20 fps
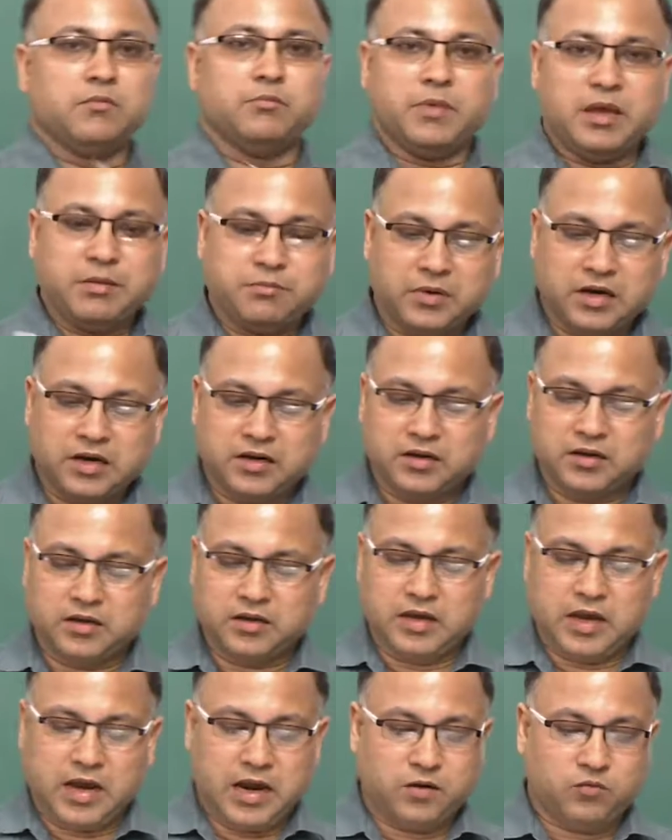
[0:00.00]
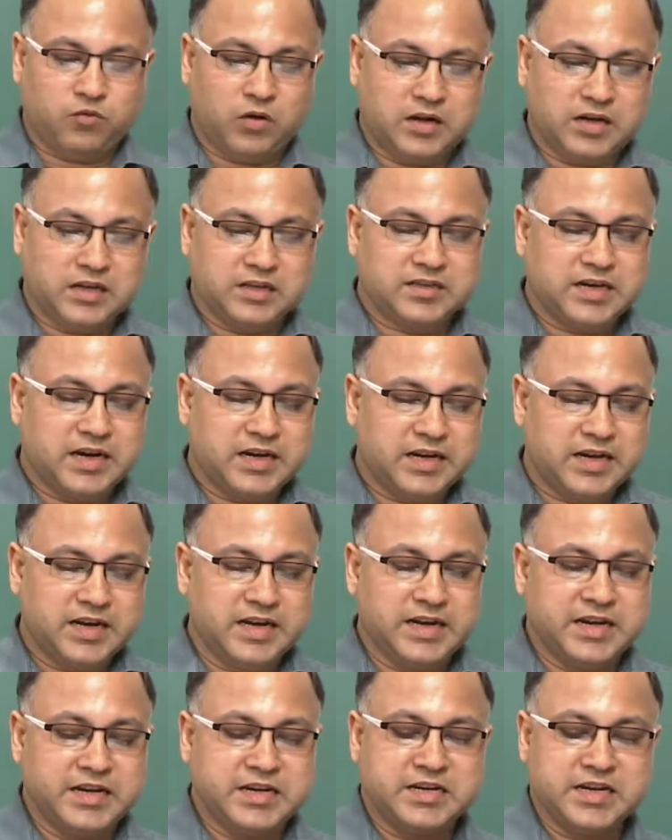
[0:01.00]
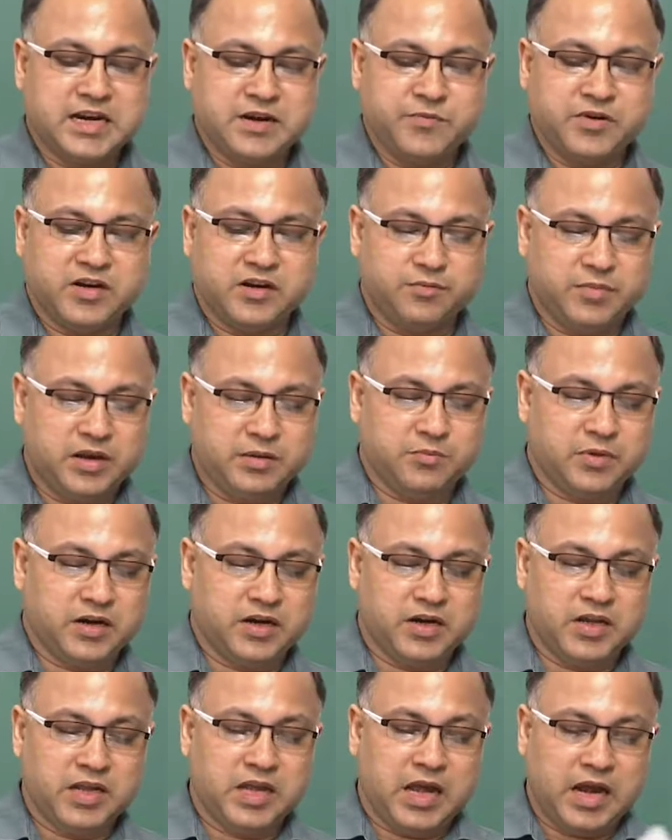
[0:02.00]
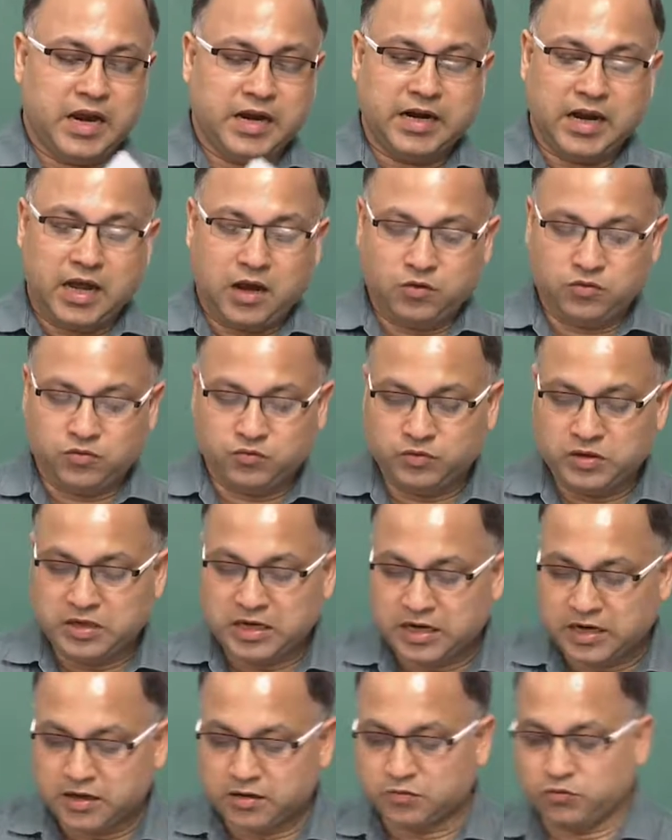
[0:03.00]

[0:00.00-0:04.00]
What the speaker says: member and what is statically indeterminate member, and now we are